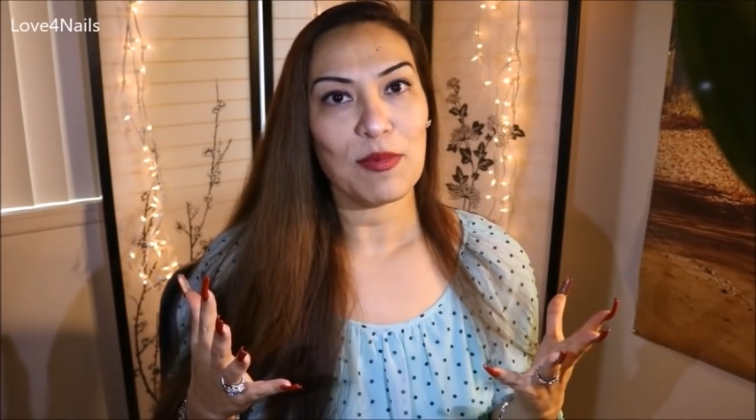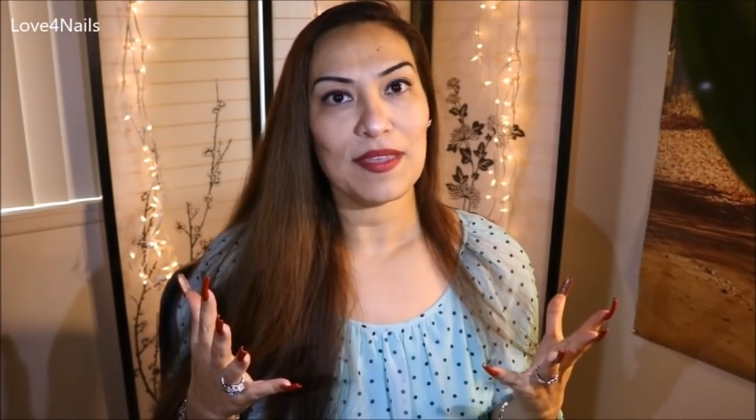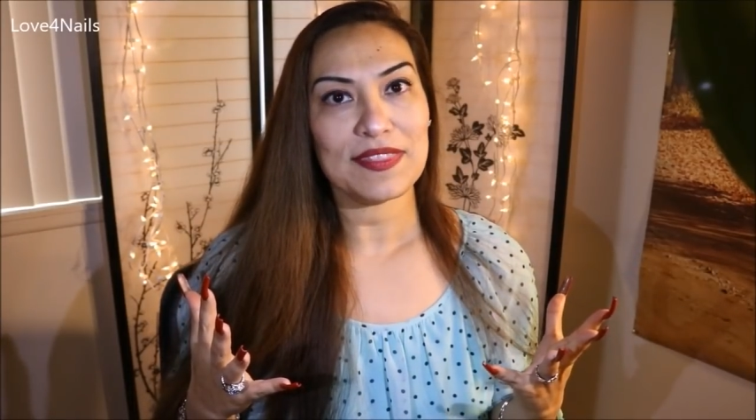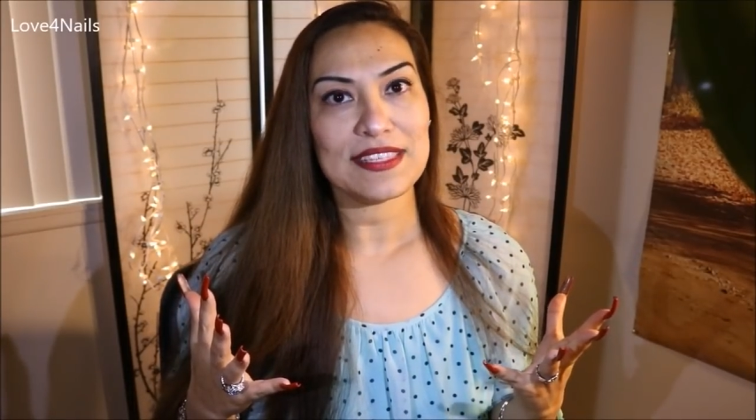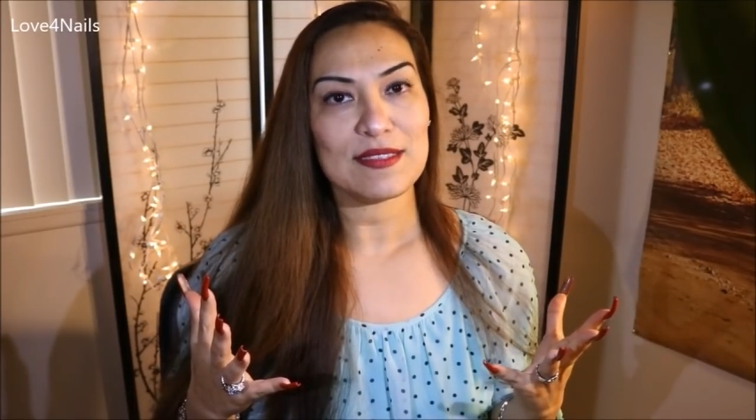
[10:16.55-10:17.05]

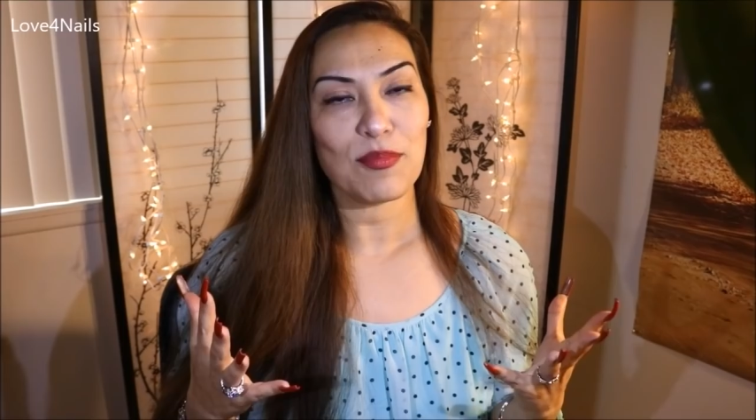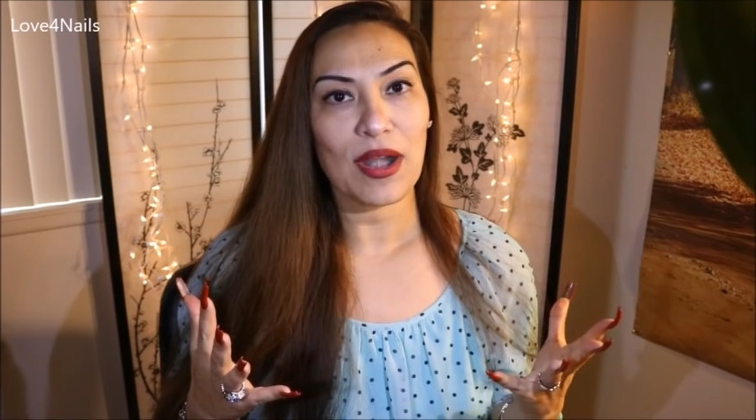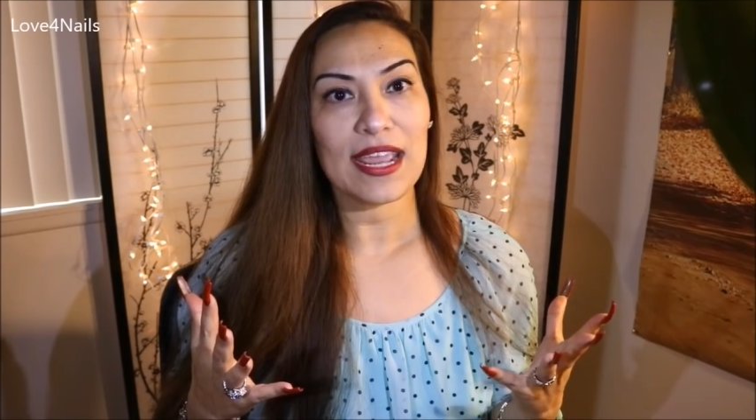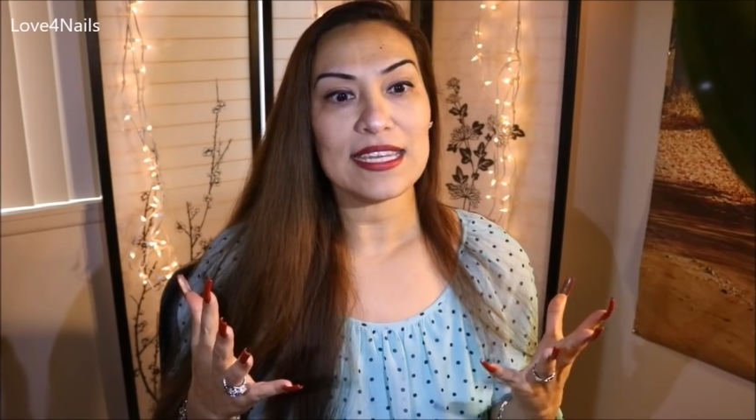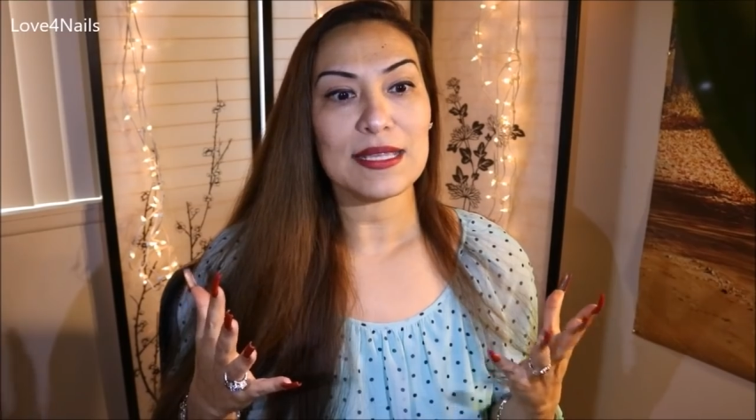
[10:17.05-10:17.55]
about this
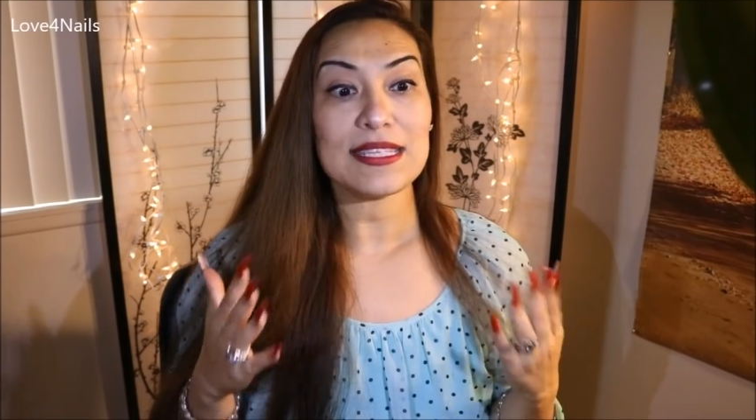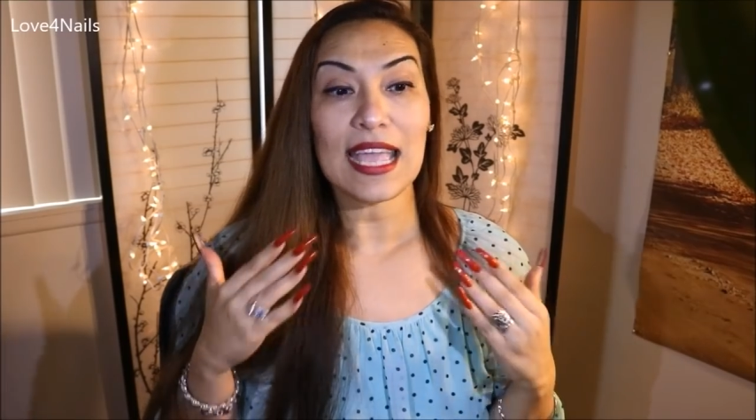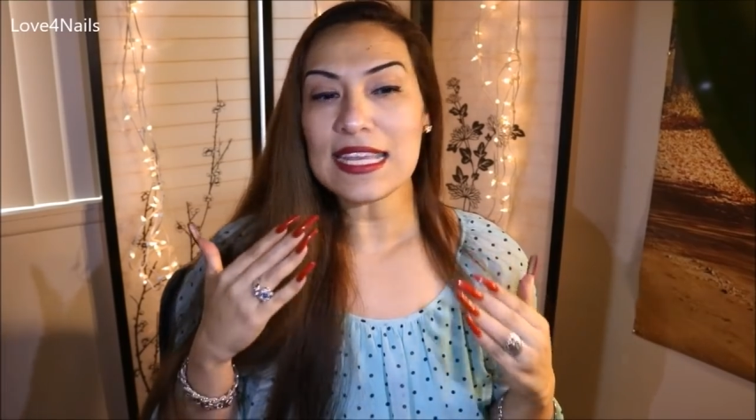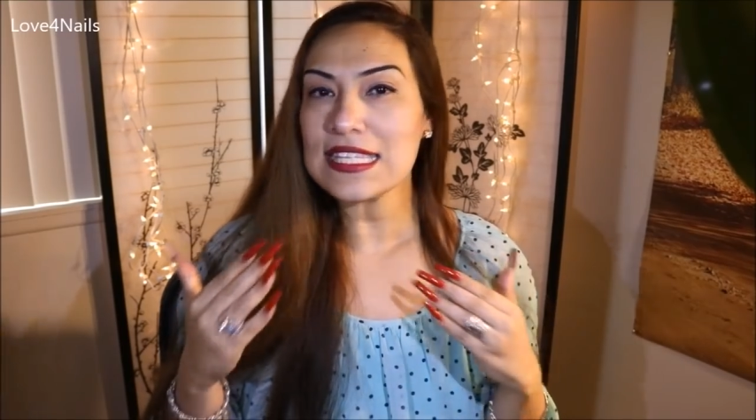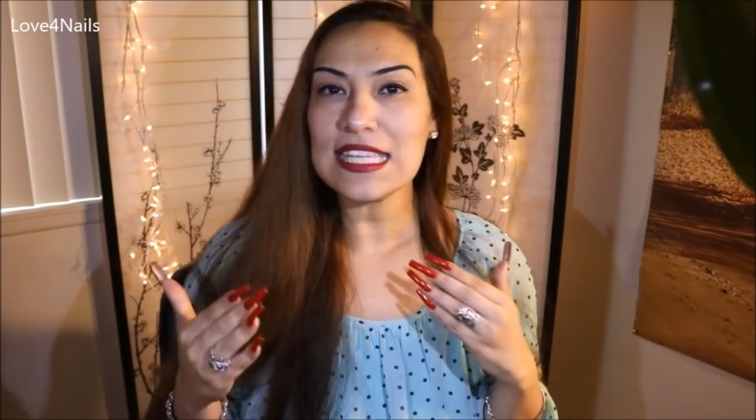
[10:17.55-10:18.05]
brand because I
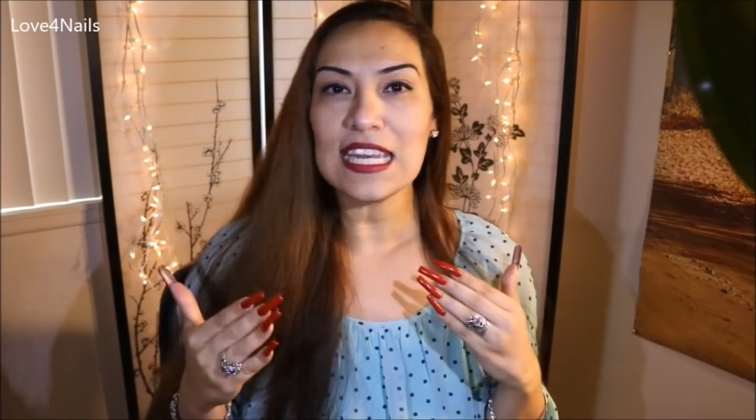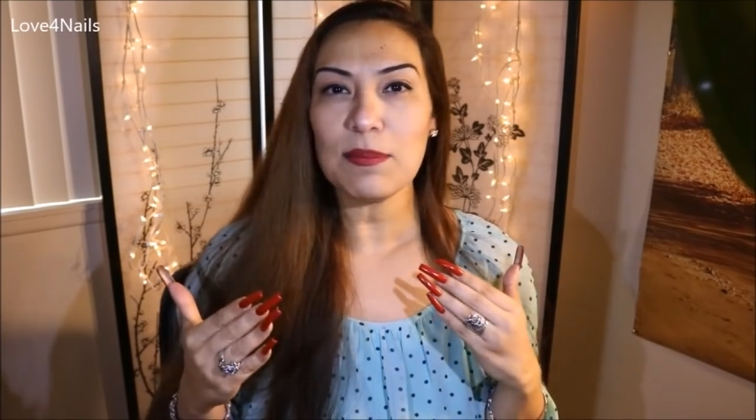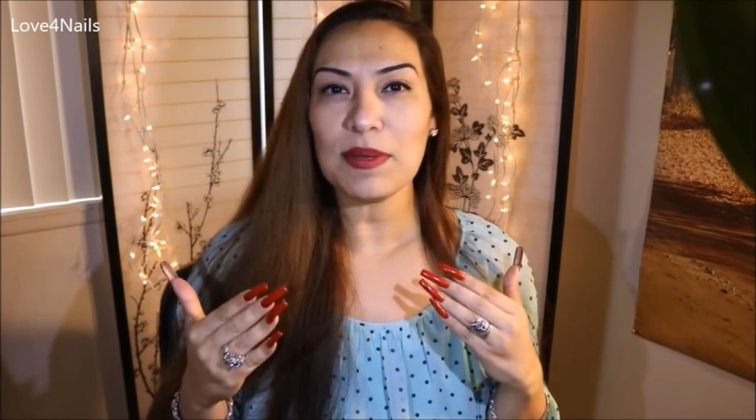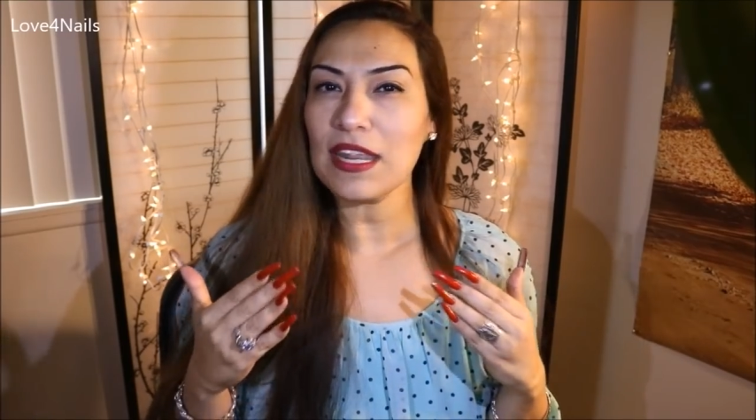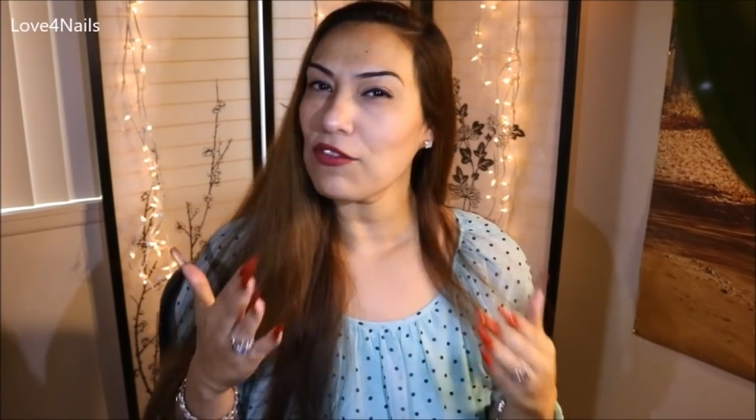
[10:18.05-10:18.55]
had seen it
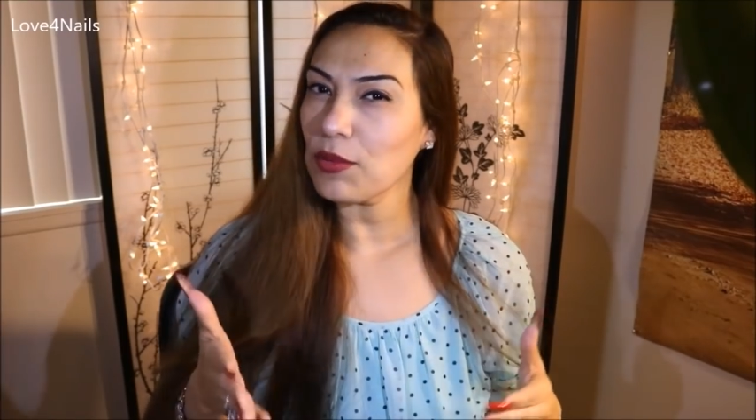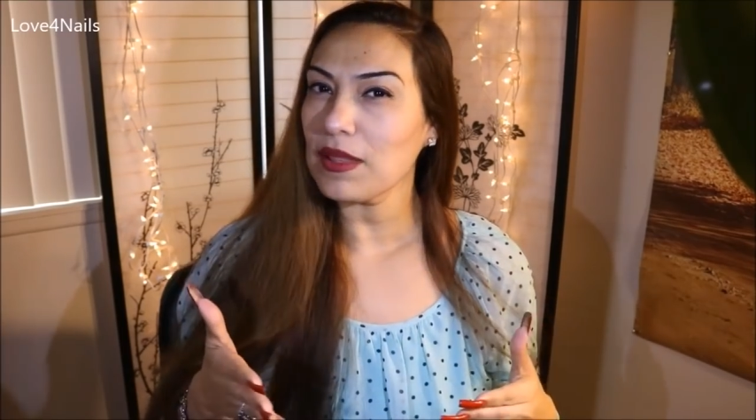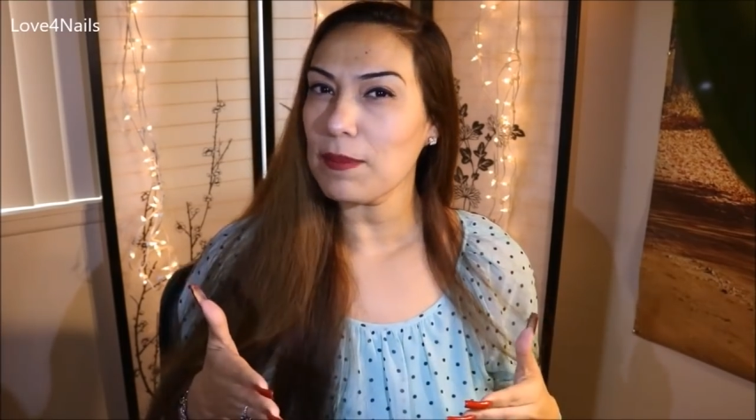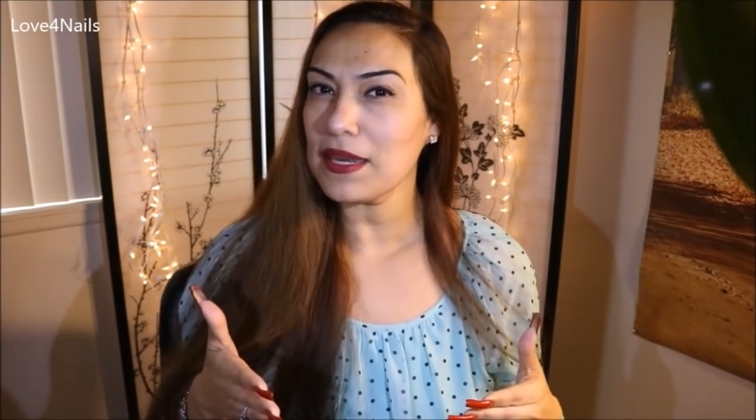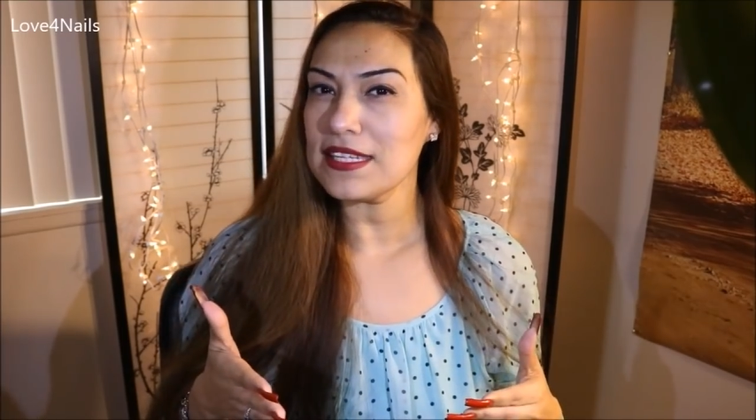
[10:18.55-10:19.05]
but never
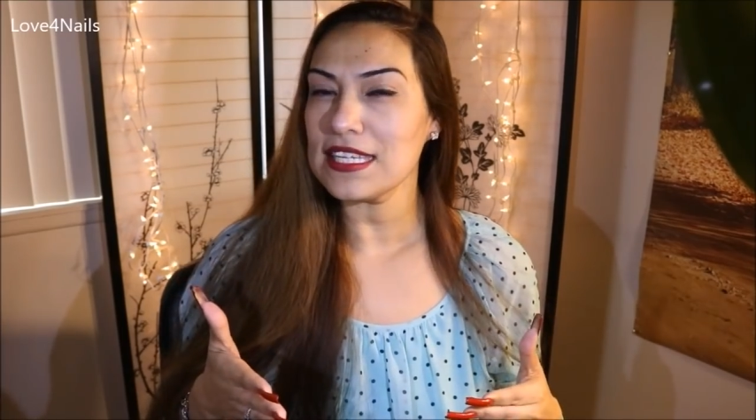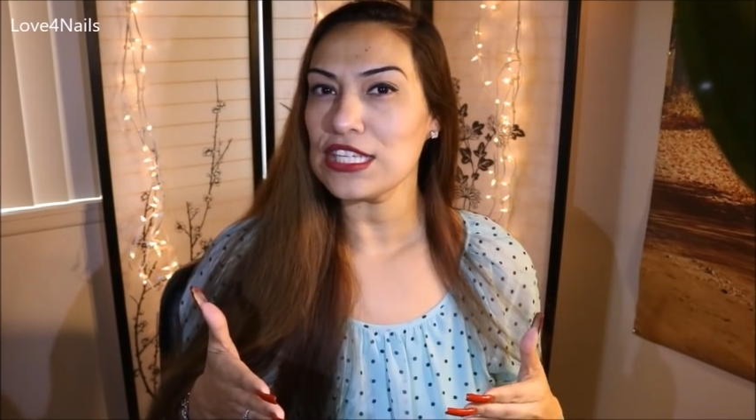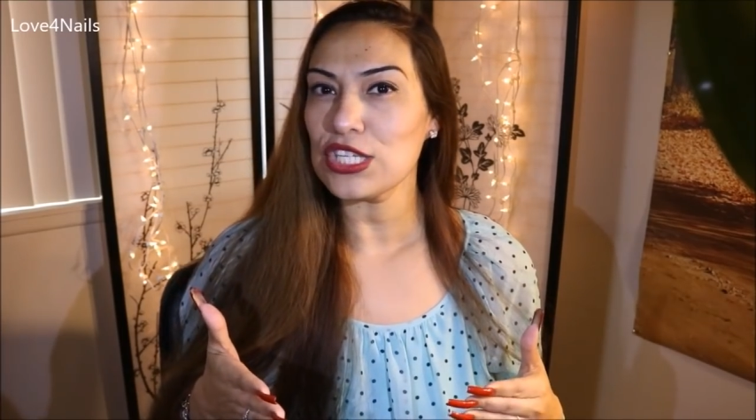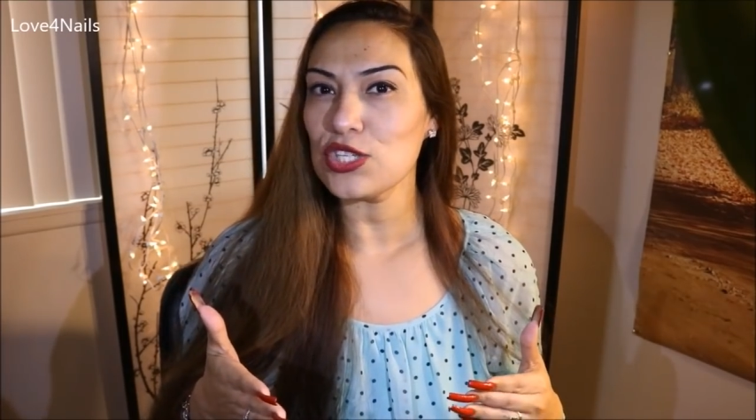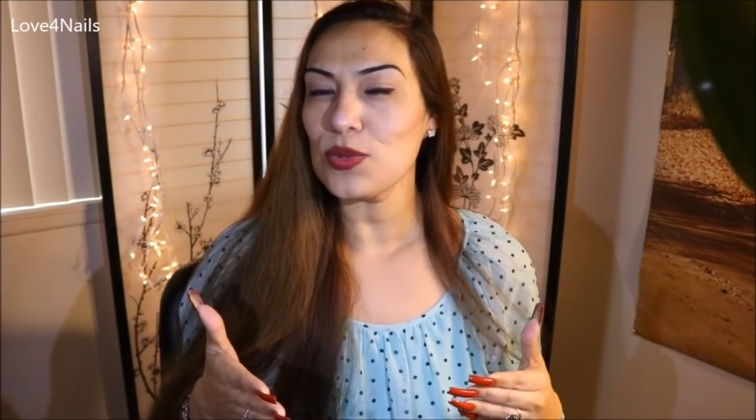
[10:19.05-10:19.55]
really paid
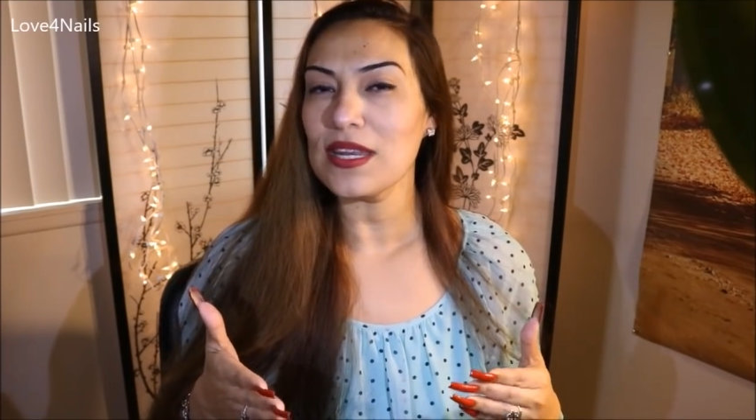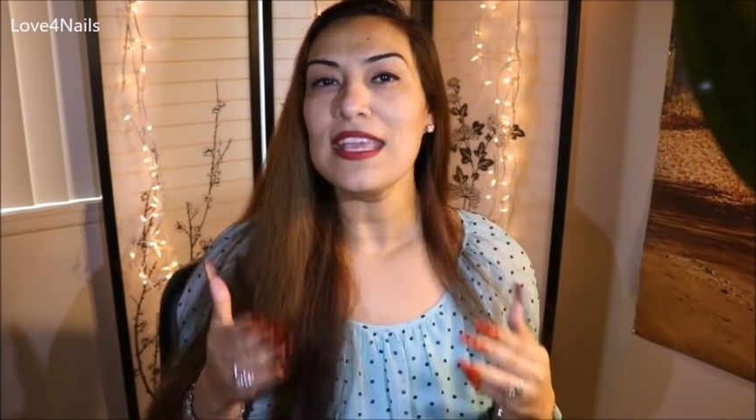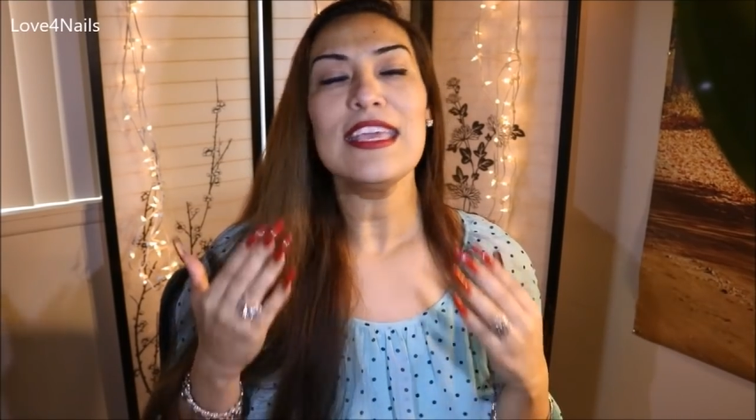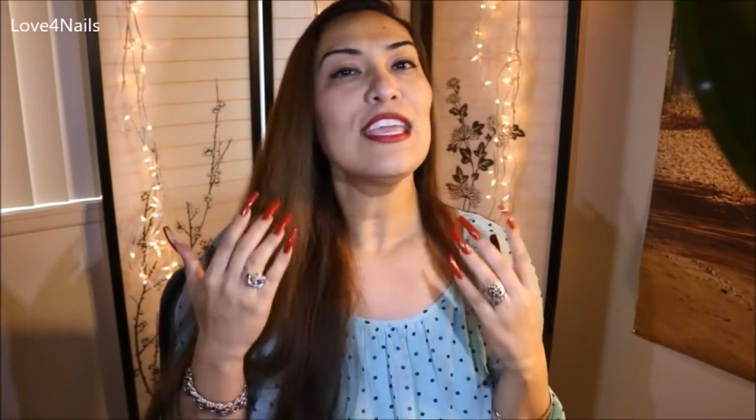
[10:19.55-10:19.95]
attention to it.